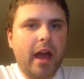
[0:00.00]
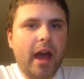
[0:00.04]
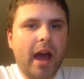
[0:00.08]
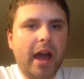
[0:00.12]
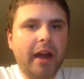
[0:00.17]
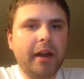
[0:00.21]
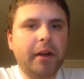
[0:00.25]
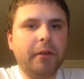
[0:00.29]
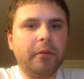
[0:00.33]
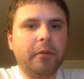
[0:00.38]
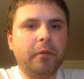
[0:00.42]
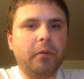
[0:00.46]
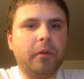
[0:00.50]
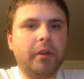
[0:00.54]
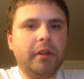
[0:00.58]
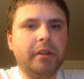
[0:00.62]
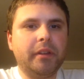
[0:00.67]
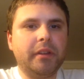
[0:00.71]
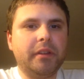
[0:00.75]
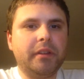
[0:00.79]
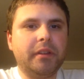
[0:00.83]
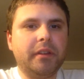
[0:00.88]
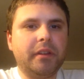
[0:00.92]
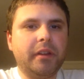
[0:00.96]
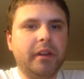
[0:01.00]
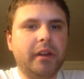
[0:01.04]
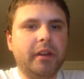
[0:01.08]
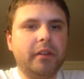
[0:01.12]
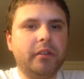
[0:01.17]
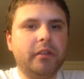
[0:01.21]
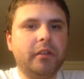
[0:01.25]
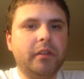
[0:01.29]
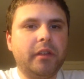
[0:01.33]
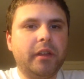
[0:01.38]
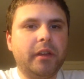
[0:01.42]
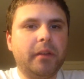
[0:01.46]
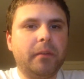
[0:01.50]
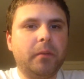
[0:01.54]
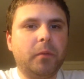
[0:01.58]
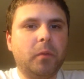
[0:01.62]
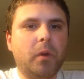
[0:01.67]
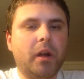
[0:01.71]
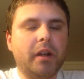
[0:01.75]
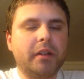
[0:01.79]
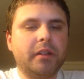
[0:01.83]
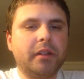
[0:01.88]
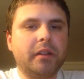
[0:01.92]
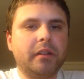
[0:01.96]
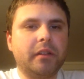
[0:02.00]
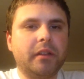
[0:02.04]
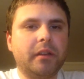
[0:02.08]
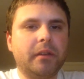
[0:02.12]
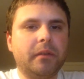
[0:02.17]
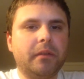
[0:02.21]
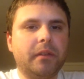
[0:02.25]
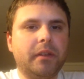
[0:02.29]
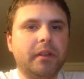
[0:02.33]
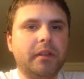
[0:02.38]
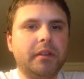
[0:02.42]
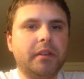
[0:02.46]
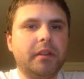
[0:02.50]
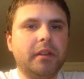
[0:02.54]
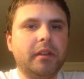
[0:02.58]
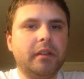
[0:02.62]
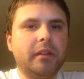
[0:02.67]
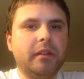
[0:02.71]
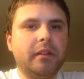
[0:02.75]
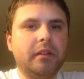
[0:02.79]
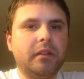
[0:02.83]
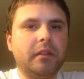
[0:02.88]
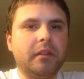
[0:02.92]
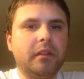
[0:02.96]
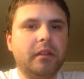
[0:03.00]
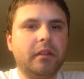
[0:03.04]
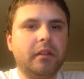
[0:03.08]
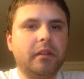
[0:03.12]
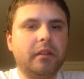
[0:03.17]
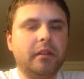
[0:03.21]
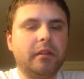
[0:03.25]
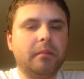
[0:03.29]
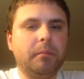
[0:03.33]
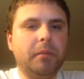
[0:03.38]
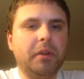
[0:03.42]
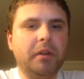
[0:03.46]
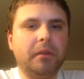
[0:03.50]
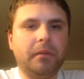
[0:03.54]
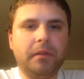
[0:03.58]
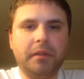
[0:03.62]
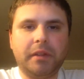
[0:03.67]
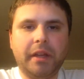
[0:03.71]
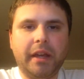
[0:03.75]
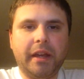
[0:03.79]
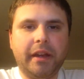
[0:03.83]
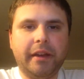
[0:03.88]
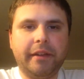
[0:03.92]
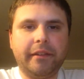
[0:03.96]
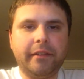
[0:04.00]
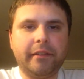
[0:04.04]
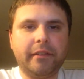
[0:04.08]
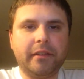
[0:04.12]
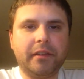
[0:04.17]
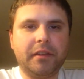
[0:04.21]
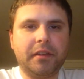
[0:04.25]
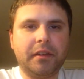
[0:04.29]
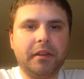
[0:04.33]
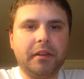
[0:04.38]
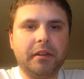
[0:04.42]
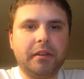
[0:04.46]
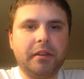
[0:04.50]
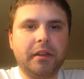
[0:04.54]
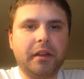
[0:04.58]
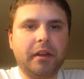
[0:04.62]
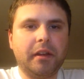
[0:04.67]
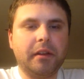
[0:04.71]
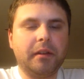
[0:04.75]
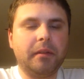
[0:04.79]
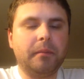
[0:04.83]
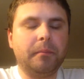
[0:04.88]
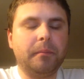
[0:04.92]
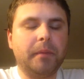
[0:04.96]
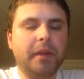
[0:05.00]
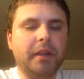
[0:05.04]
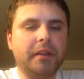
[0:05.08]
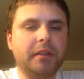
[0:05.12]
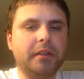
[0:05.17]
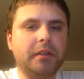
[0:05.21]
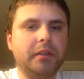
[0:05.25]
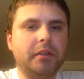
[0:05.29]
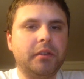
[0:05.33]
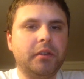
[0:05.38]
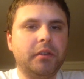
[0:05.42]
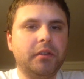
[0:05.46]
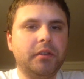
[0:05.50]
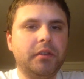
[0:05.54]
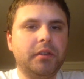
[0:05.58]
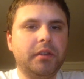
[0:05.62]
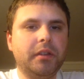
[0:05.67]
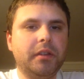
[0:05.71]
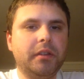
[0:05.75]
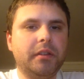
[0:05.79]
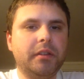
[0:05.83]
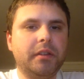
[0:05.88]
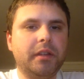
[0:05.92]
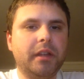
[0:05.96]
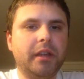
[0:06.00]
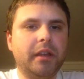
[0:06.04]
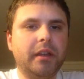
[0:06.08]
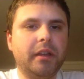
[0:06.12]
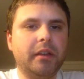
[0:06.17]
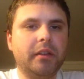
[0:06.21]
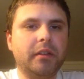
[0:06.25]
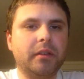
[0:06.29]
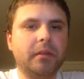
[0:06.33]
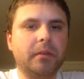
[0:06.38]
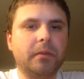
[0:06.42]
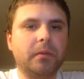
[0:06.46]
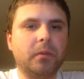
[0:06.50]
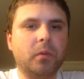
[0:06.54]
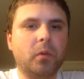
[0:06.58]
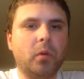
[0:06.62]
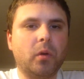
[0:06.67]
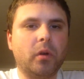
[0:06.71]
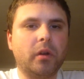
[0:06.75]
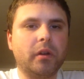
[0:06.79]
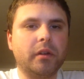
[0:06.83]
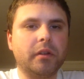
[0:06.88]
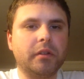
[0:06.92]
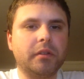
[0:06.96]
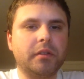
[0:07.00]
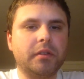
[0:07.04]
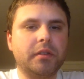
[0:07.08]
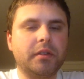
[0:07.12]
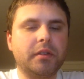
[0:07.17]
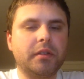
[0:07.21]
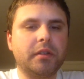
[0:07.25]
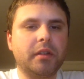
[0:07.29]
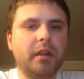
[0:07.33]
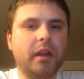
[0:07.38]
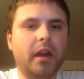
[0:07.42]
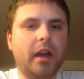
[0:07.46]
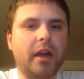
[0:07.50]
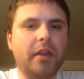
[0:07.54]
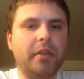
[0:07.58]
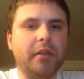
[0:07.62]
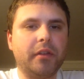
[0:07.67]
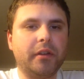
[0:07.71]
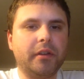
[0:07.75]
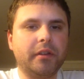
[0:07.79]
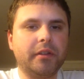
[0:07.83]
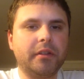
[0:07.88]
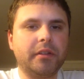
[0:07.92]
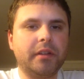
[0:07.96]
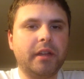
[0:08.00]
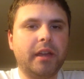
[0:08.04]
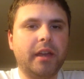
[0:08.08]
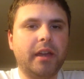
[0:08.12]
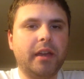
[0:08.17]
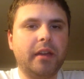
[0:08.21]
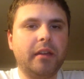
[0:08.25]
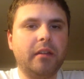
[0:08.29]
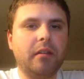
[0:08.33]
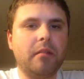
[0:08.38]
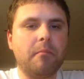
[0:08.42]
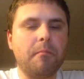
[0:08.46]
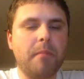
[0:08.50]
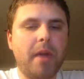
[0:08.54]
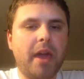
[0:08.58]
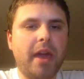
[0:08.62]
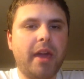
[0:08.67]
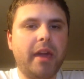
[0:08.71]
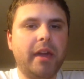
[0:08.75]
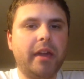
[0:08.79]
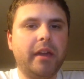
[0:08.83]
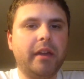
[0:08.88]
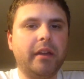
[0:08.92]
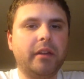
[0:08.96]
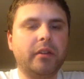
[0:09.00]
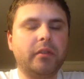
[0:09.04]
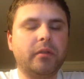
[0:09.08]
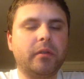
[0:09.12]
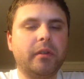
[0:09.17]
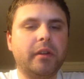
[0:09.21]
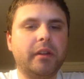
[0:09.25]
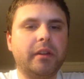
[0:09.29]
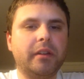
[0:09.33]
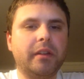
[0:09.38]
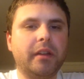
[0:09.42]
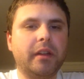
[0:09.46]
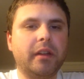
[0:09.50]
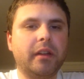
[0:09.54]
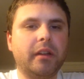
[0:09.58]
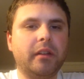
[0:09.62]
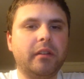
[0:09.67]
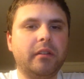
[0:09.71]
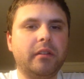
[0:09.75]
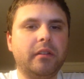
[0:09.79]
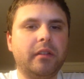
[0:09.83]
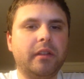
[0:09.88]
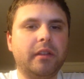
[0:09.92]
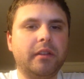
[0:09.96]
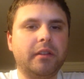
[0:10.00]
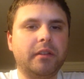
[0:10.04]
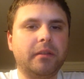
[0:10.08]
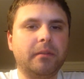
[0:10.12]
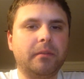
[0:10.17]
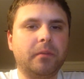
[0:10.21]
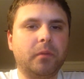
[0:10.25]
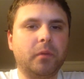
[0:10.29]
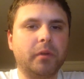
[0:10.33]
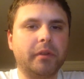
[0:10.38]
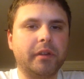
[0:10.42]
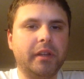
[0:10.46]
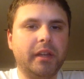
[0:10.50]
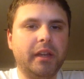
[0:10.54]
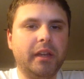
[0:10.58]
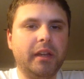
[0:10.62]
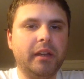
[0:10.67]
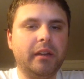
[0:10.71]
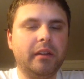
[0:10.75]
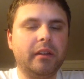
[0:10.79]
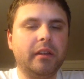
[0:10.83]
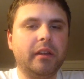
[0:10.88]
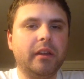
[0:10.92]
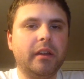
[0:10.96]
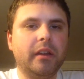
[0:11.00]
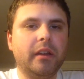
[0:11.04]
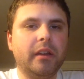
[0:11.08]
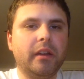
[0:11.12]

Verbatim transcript: Hi everyone, this is Andrew. Thank you for watching. Thank you for listening. This is another beautiful day here in the sunny side of Massachusetts. It is, of course, uh, Thursday, May 22nd, 2014.